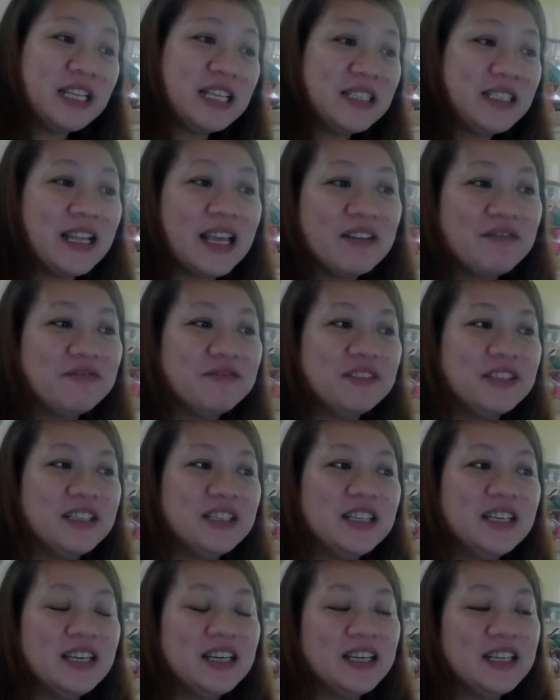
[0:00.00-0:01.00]
that's life.
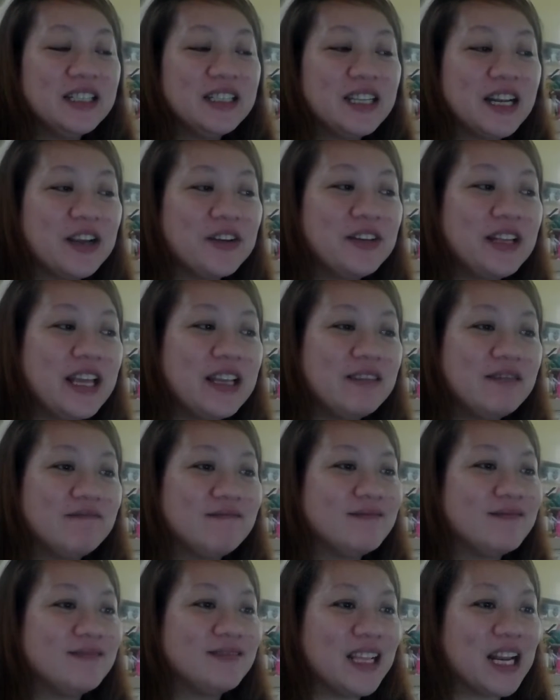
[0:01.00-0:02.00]
Try
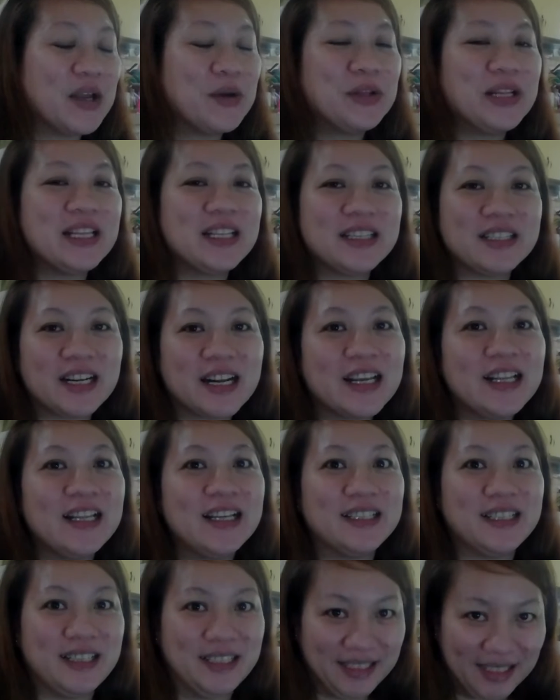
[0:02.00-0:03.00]

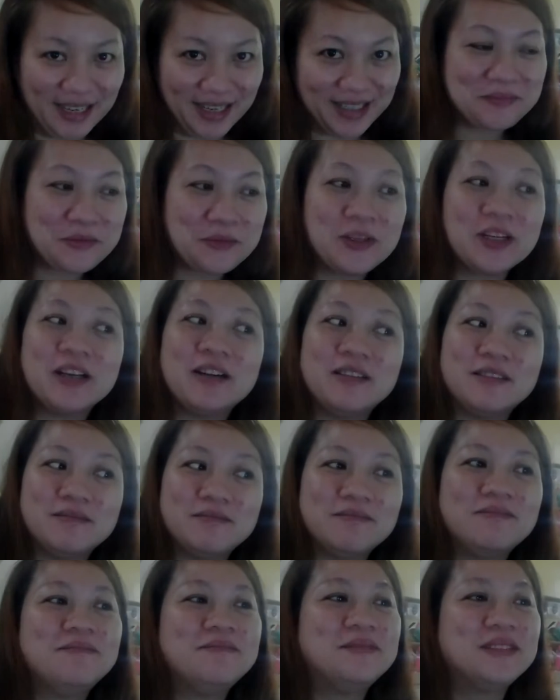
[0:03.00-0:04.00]
lang na try. Huwag kang
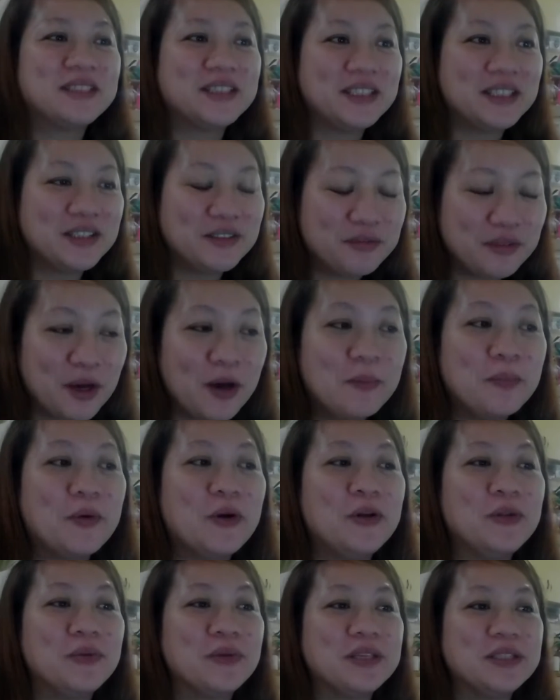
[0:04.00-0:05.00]
mag-give up,
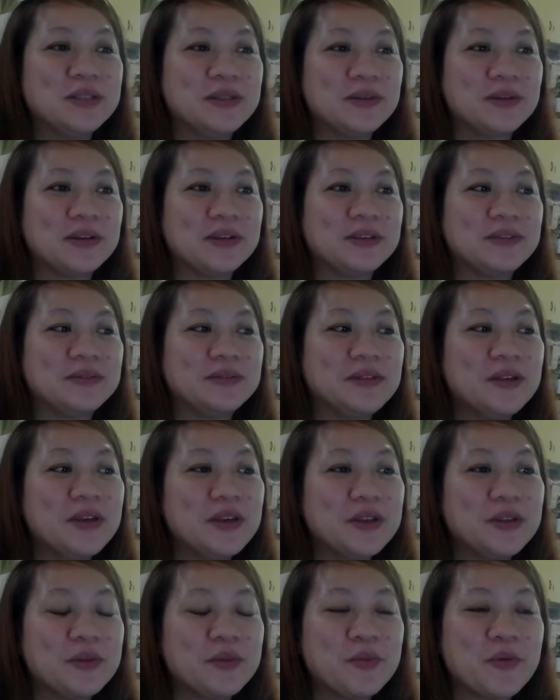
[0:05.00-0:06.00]
always look on
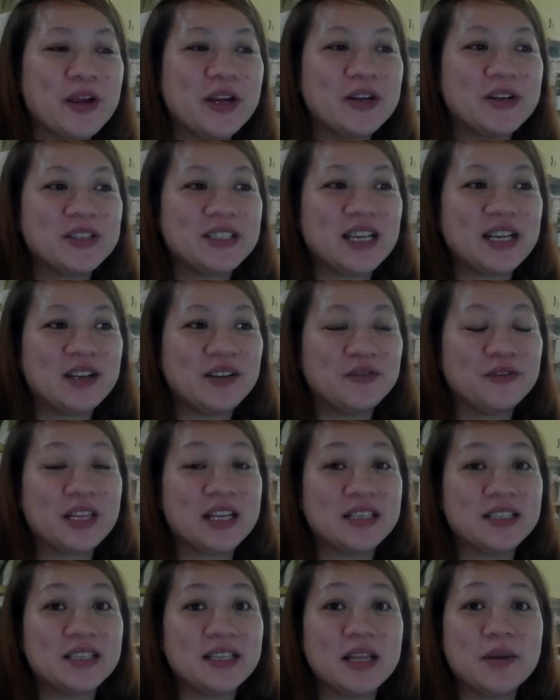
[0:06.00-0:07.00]
the brighter side of
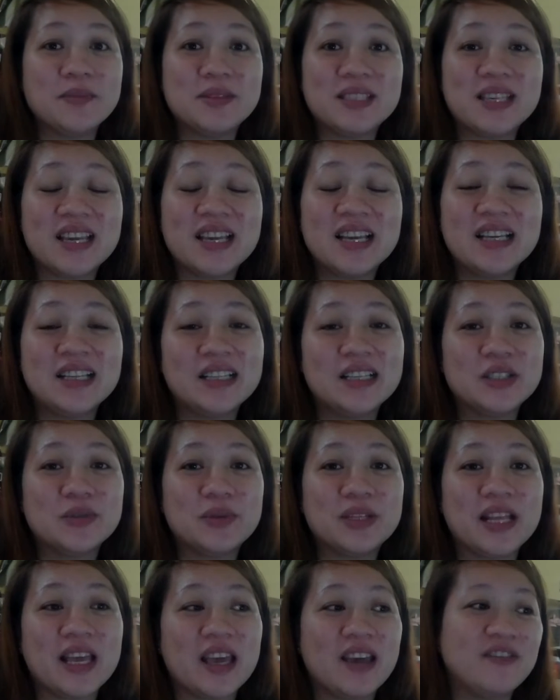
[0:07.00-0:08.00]
things. And I'm saying this
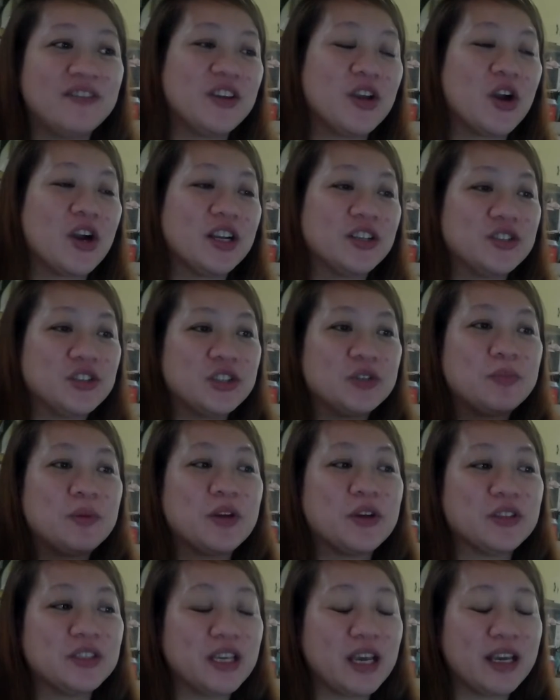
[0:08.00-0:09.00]
with a heavy heart just
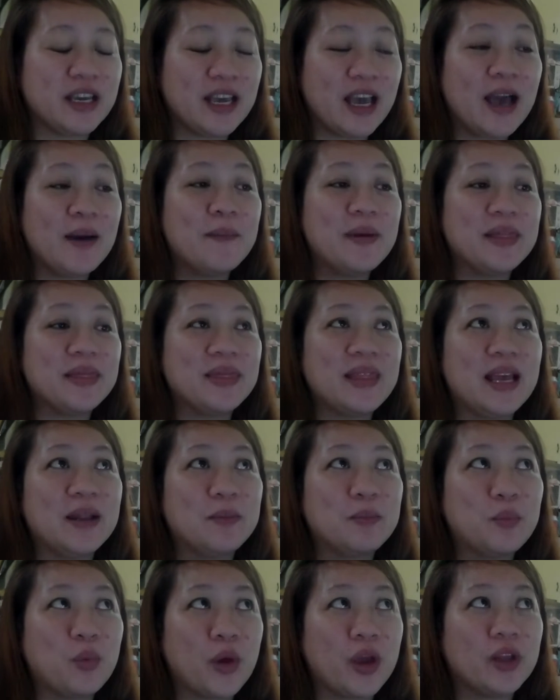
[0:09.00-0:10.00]
because I am at
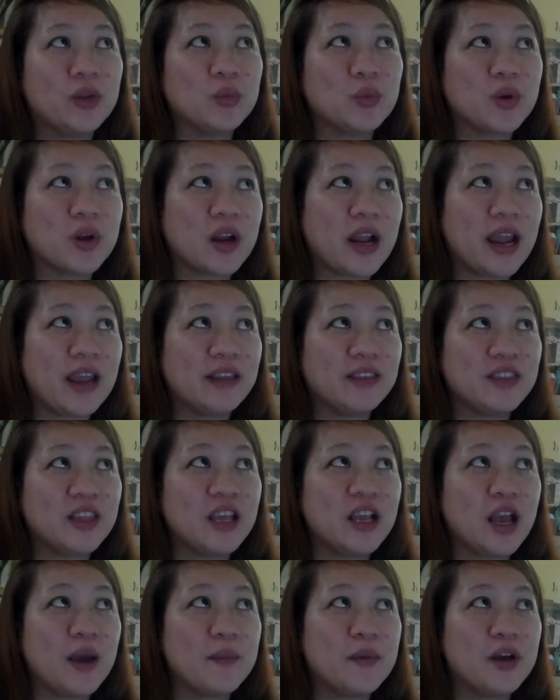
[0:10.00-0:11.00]
that point where I
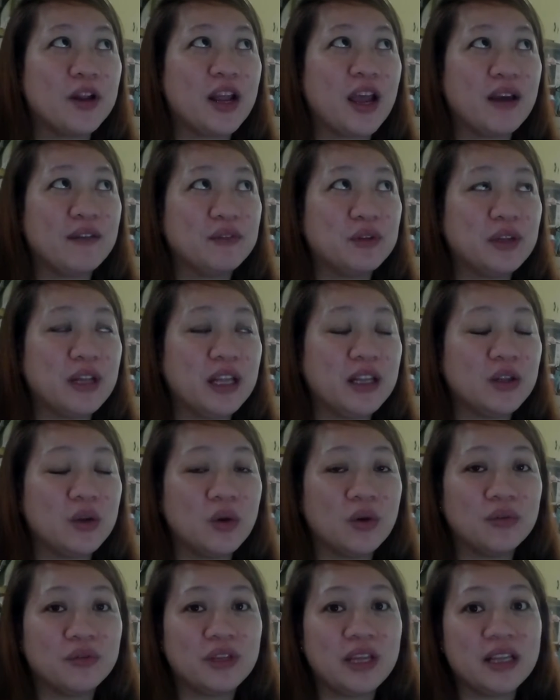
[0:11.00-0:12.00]
think I'm gonna have to let
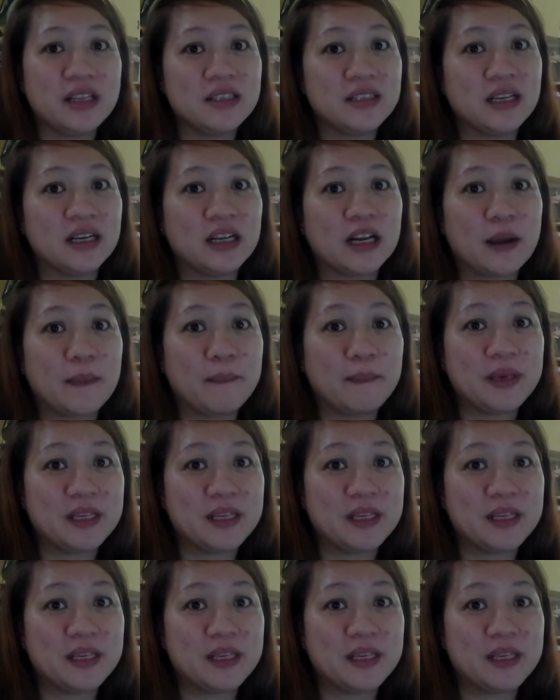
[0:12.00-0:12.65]
go of the Instagram